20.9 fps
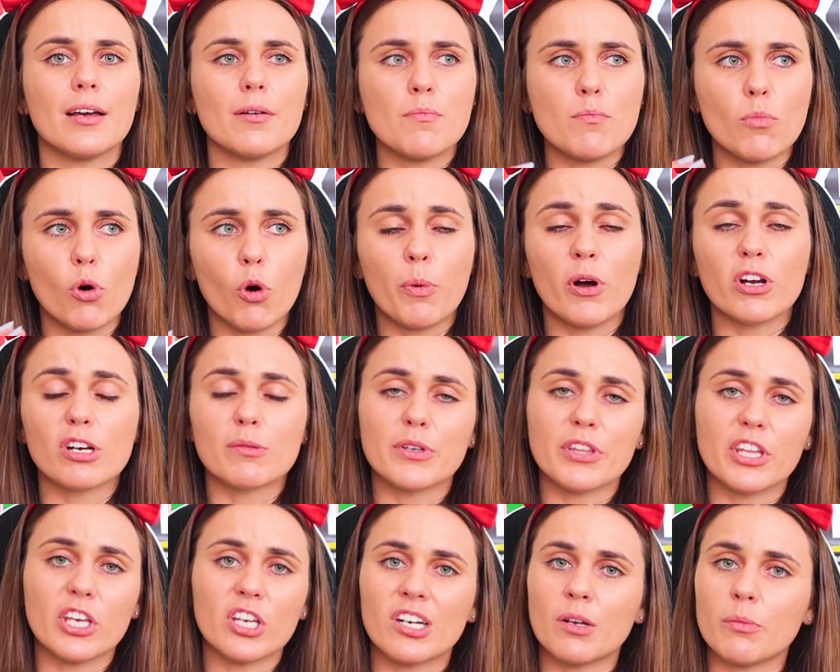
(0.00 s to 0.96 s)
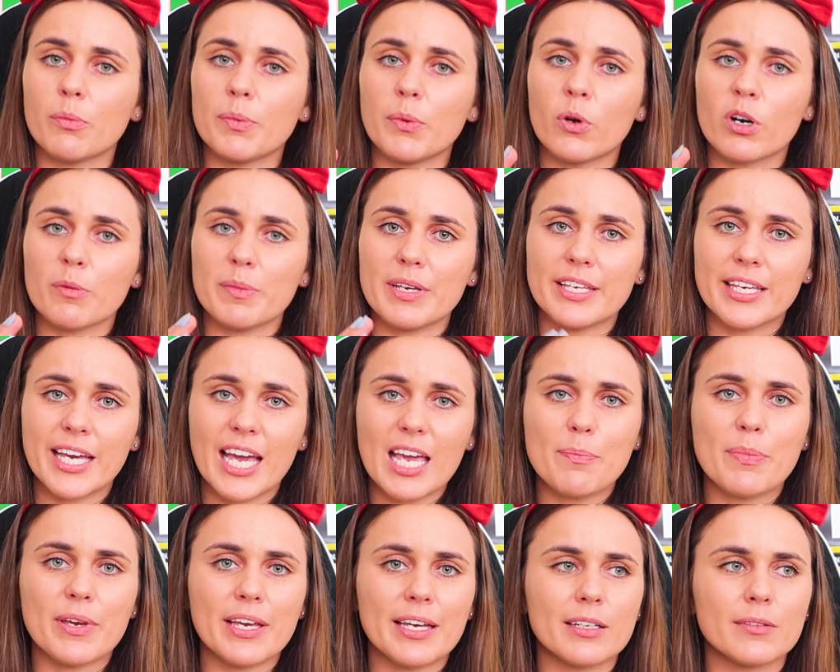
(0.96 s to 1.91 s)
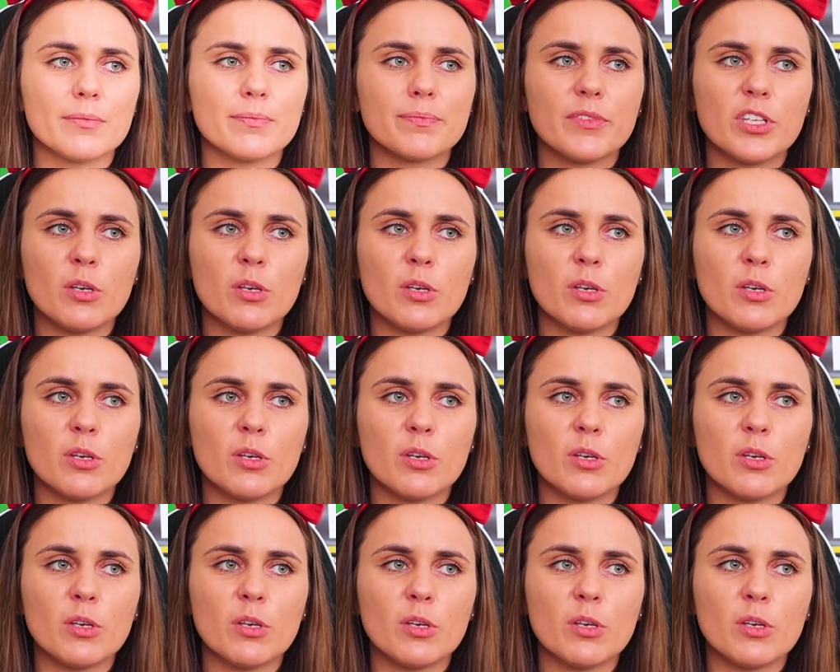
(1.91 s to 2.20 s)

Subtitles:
more Pokemon that you're going to want to be keeping.